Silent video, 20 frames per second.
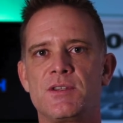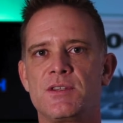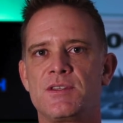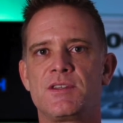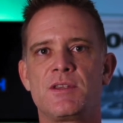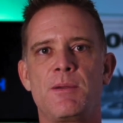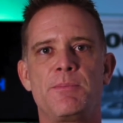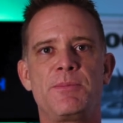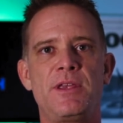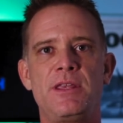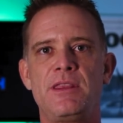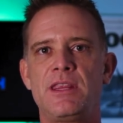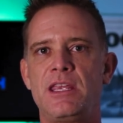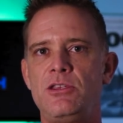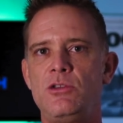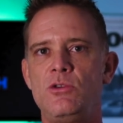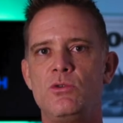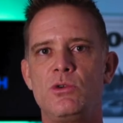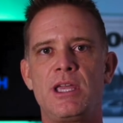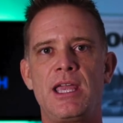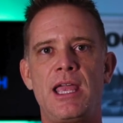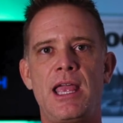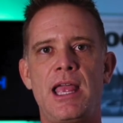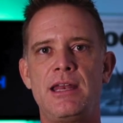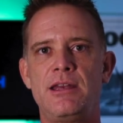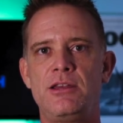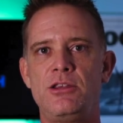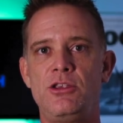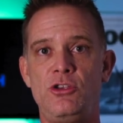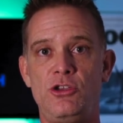something that you
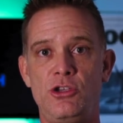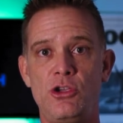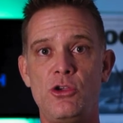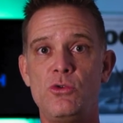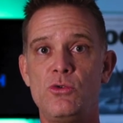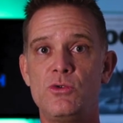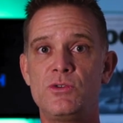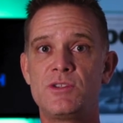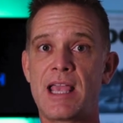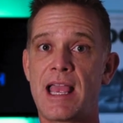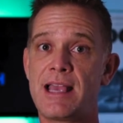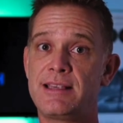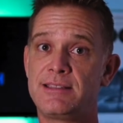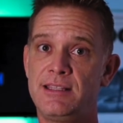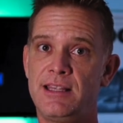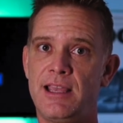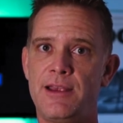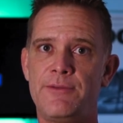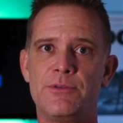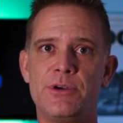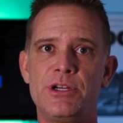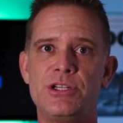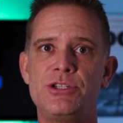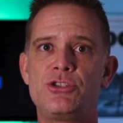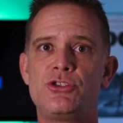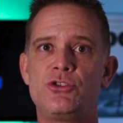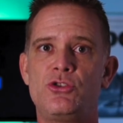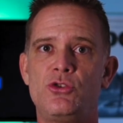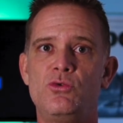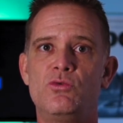can use as
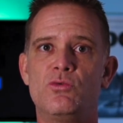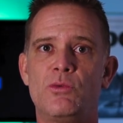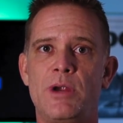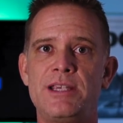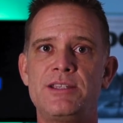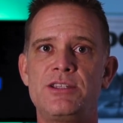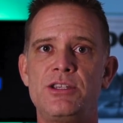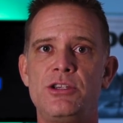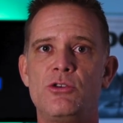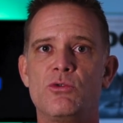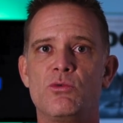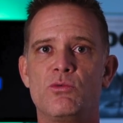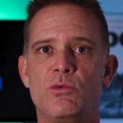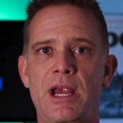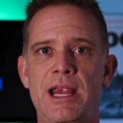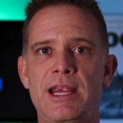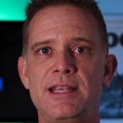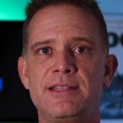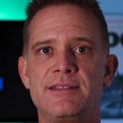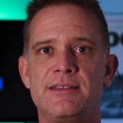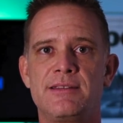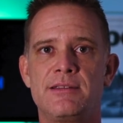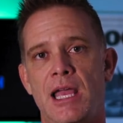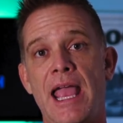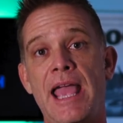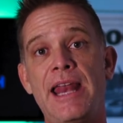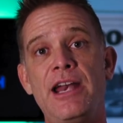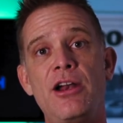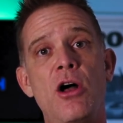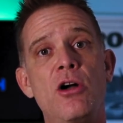leverage to raising your rates.
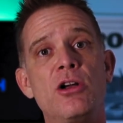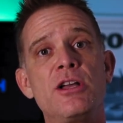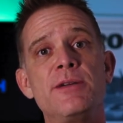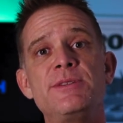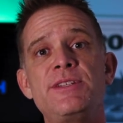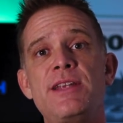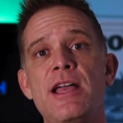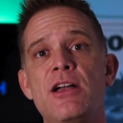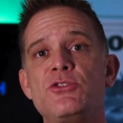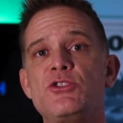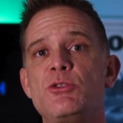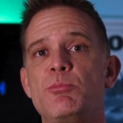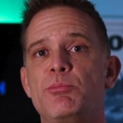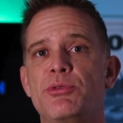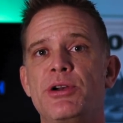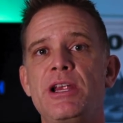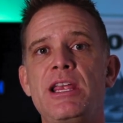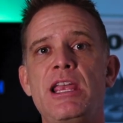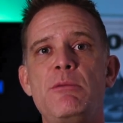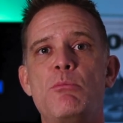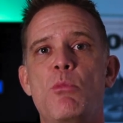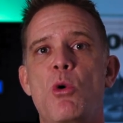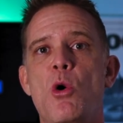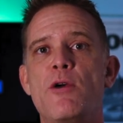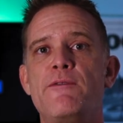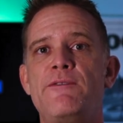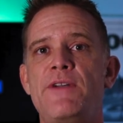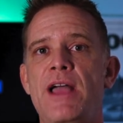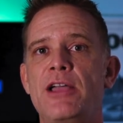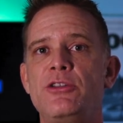And it all comes down to bringing
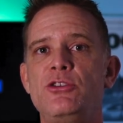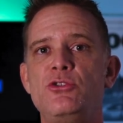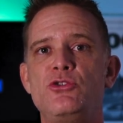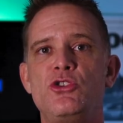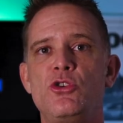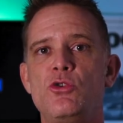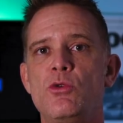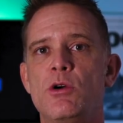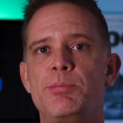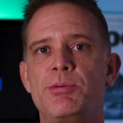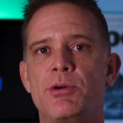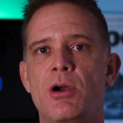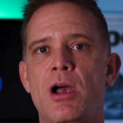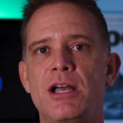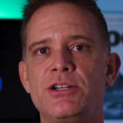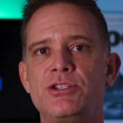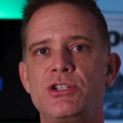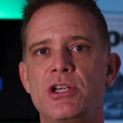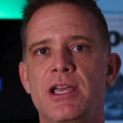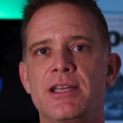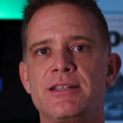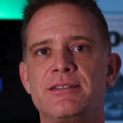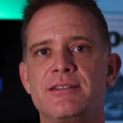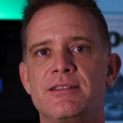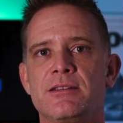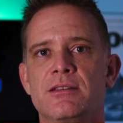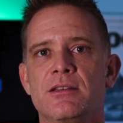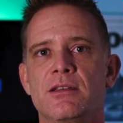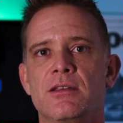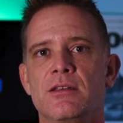more value to a
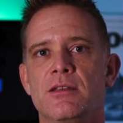project.